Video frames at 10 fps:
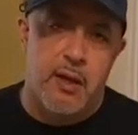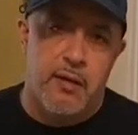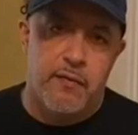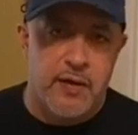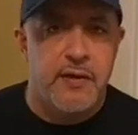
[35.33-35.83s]

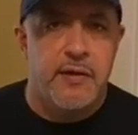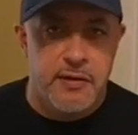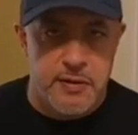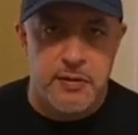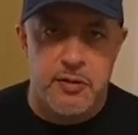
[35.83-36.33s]
then it
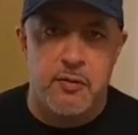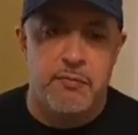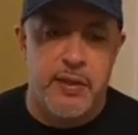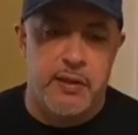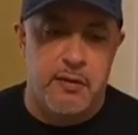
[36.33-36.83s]
isn't so
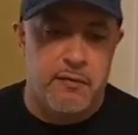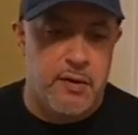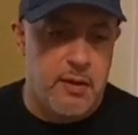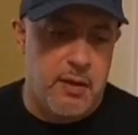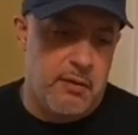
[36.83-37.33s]
big. If
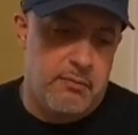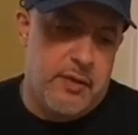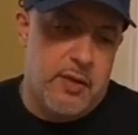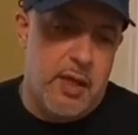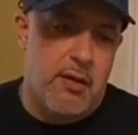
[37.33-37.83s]
you're
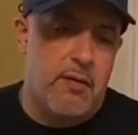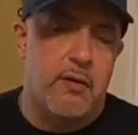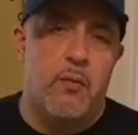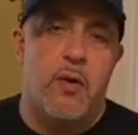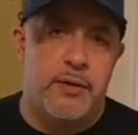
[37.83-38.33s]

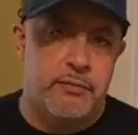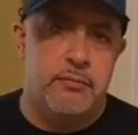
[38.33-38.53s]
carrying one